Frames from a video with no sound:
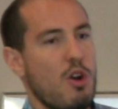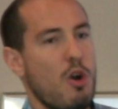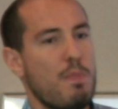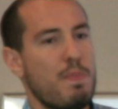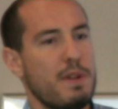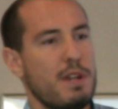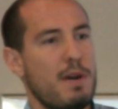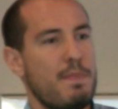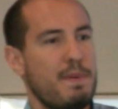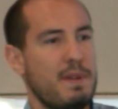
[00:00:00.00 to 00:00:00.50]

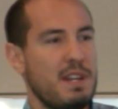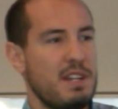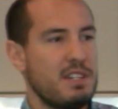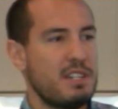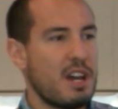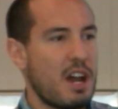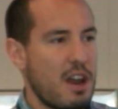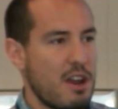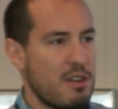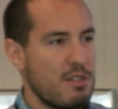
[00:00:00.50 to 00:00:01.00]
open up an
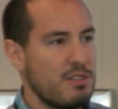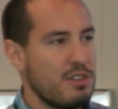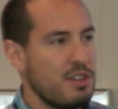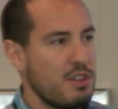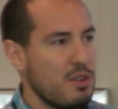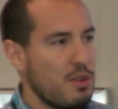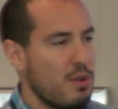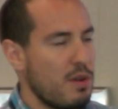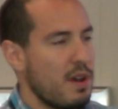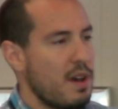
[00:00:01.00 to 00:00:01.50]
entire
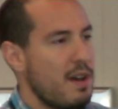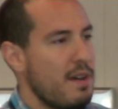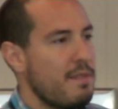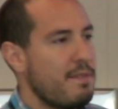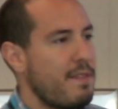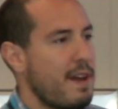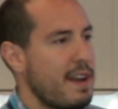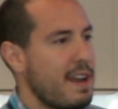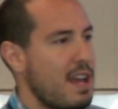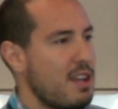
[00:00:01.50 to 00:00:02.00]
new
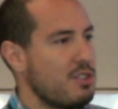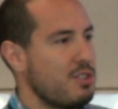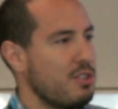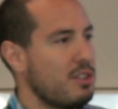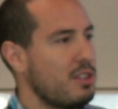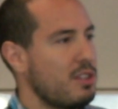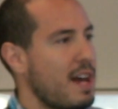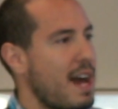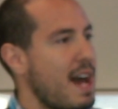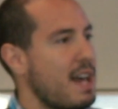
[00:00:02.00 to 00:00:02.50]
financial
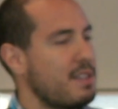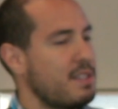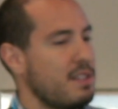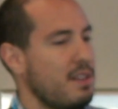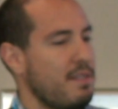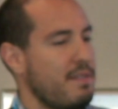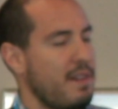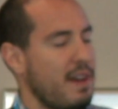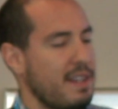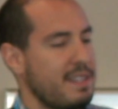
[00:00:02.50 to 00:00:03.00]
class
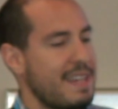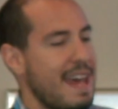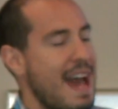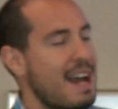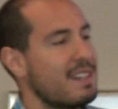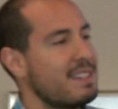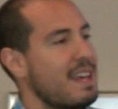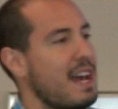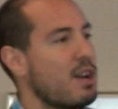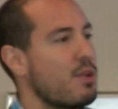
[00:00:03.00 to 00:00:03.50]
of
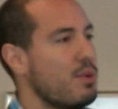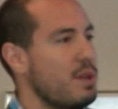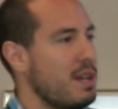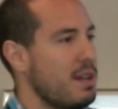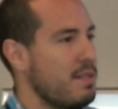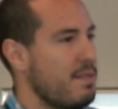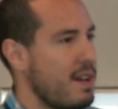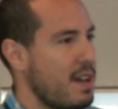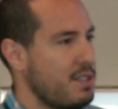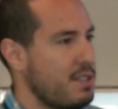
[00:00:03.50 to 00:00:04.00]
tax equity
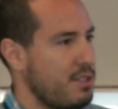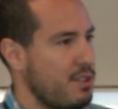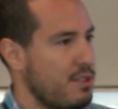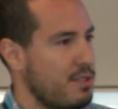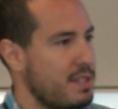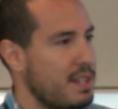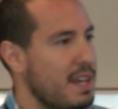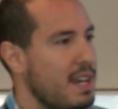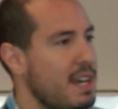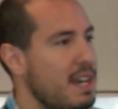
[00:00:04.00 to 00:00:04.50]

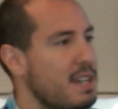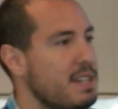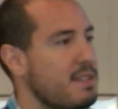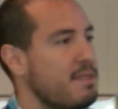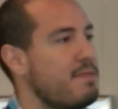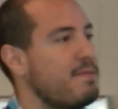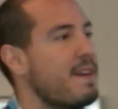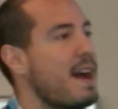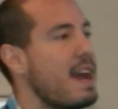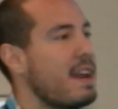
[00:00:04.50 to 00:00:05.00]
investors to
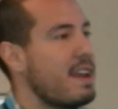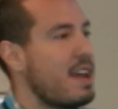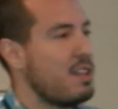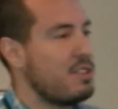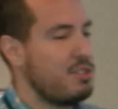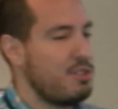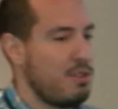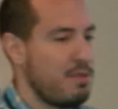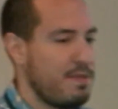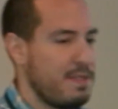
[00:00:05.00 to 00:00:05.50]

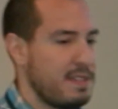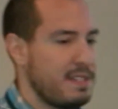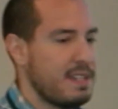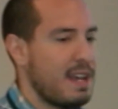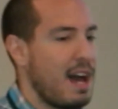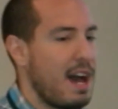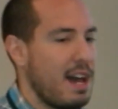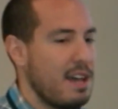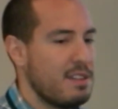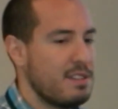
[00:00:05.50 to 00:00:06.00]
finance your
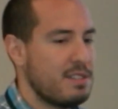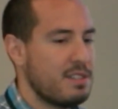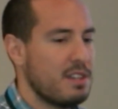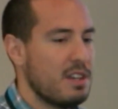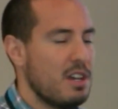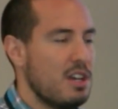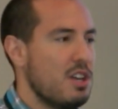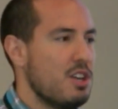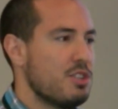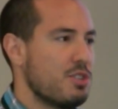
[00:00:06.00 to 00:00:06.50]
facades.
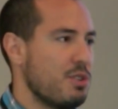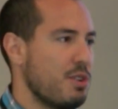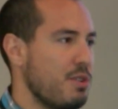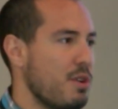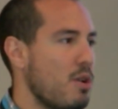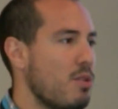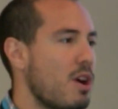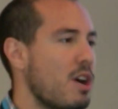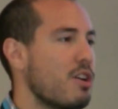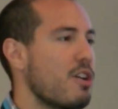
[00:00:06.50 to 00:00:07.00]
So you
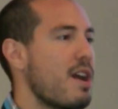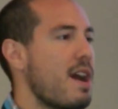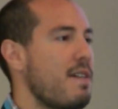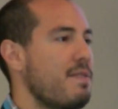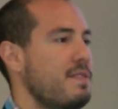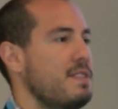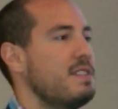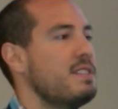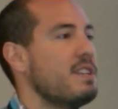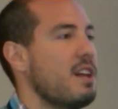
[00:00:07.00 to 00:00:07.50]
no longer
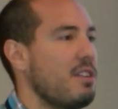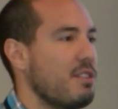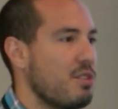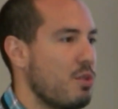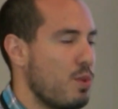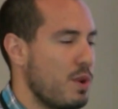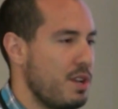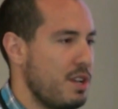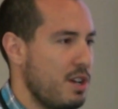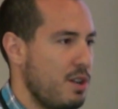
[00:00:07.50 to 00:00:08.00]
have to sell your
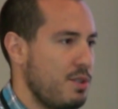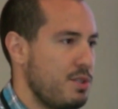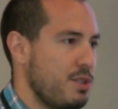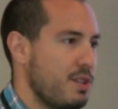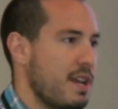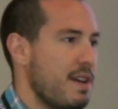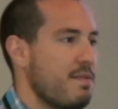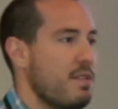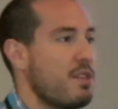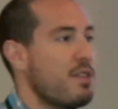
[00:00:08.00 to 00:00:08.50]
windows. You
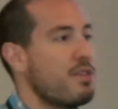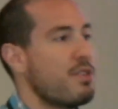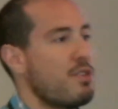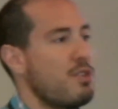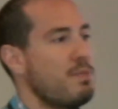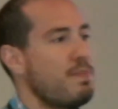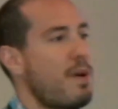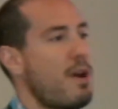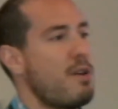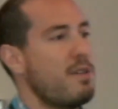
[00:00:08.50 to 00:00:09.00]
can have a
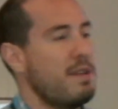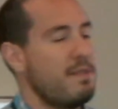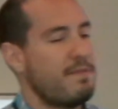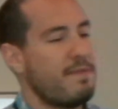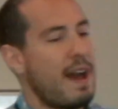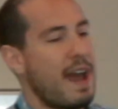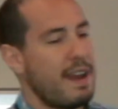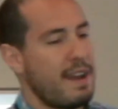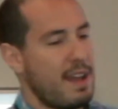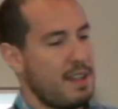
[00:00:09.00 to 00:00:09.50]
third party
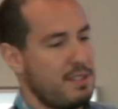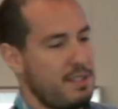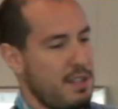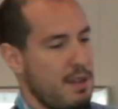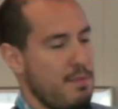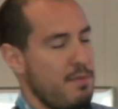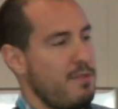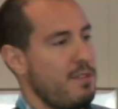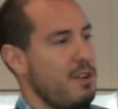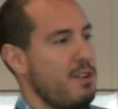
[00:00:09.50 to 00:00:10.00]
finance
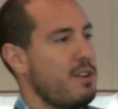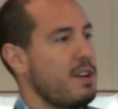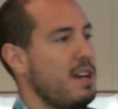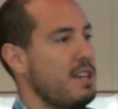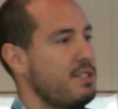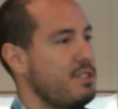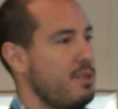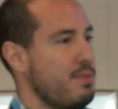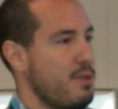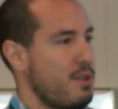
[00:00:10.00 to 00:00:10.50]
them for your
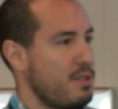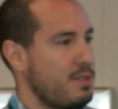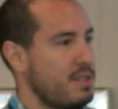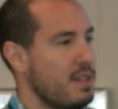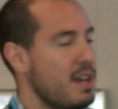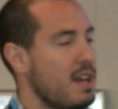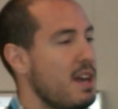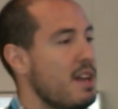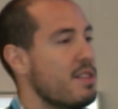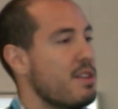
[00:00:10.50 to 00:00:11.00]
customers
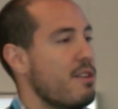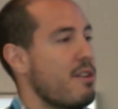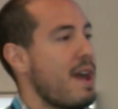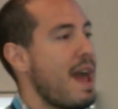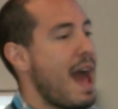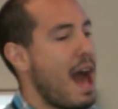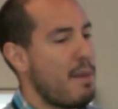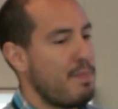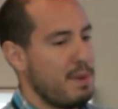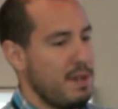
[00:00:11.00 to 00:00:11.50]
that are
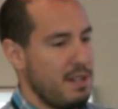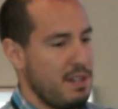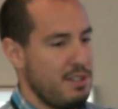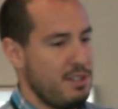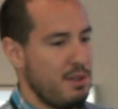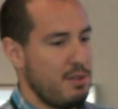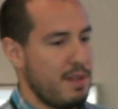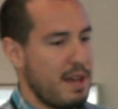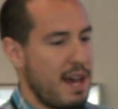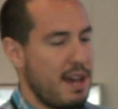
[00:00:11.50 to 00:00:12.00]
happy to
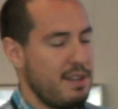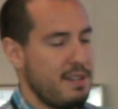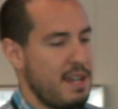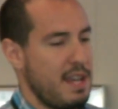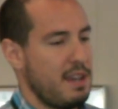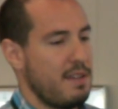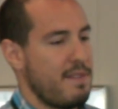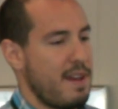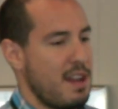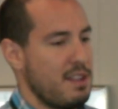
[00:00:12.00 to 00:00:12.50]
do that and
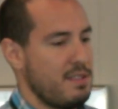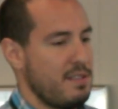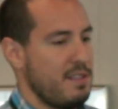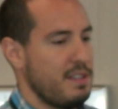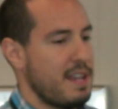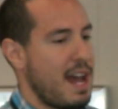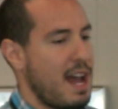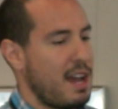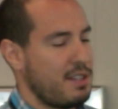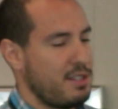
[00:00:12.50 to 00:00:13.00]
take advantage of the
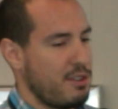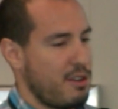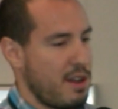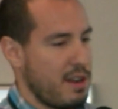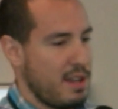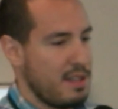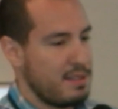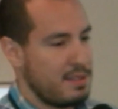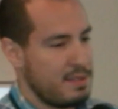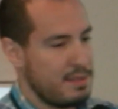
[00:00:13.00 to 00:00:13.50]
tax
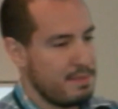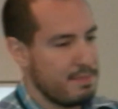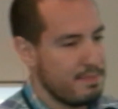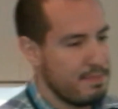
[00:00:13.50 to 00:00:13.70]
credits.